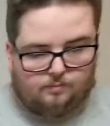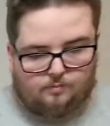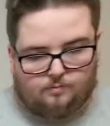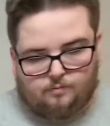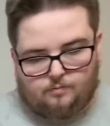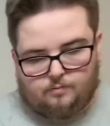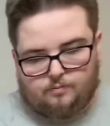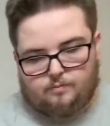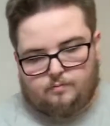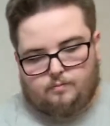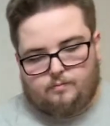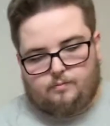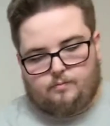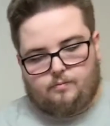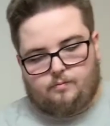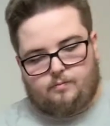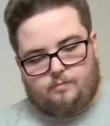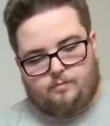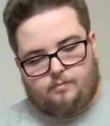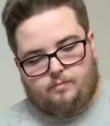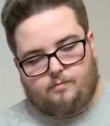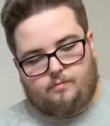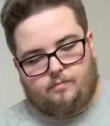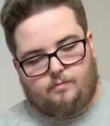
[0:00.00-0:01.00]

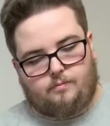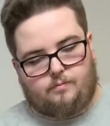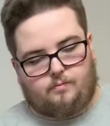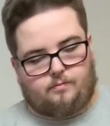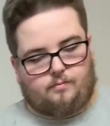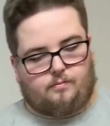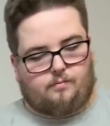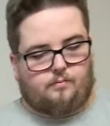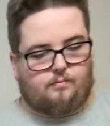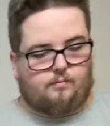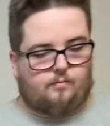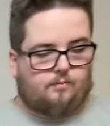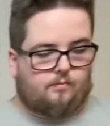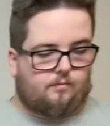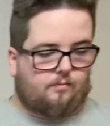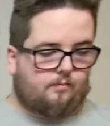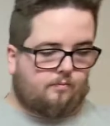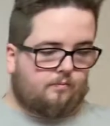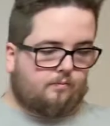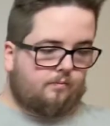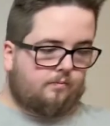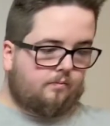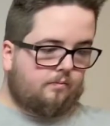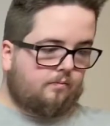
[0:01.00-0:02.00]

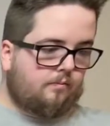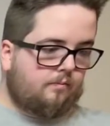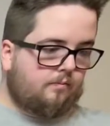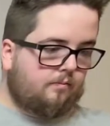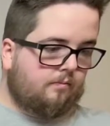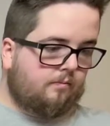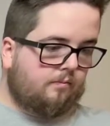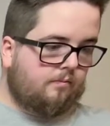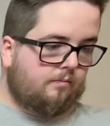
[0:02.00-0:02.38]
No words are spoken by the person on screen.